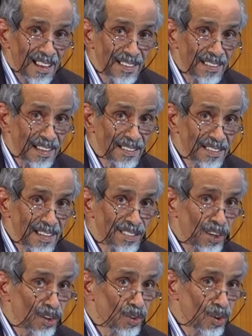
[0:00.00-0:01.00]
It's either
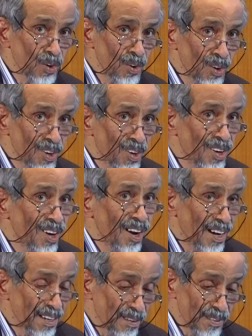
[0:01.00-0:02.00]
yes or no
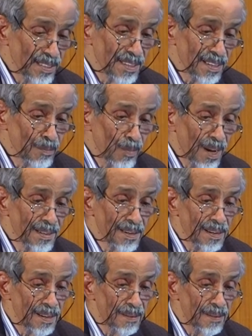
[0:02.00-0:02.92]
and everything, but